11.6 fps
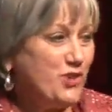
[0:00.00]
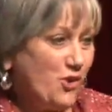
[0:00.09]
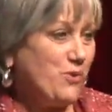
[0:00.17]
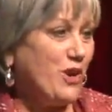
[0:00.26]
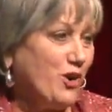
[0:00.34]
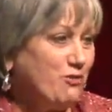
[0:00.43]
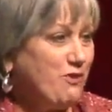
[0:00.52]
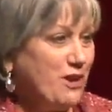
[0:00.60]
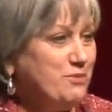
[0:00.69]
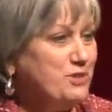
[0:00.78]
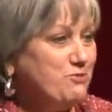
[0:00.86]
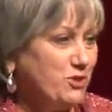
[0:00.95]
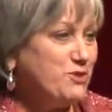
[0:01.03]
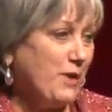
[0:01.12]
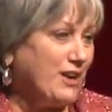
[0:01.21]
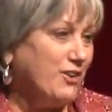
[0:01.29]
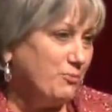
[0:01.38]
know we are famous for
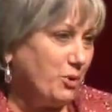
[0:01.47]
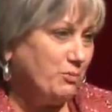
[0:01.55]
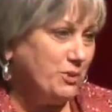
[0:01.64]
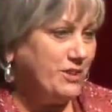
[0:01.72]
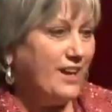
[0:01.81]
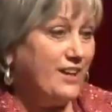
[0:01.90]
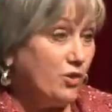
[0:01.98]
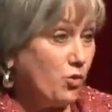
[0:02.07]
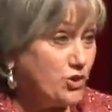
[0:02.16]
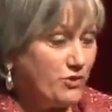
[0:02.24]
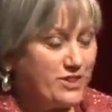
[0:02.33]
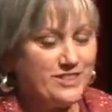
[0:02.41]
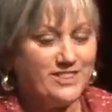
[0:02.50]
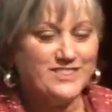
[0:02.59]
tobacco, bourbon, and horse racing.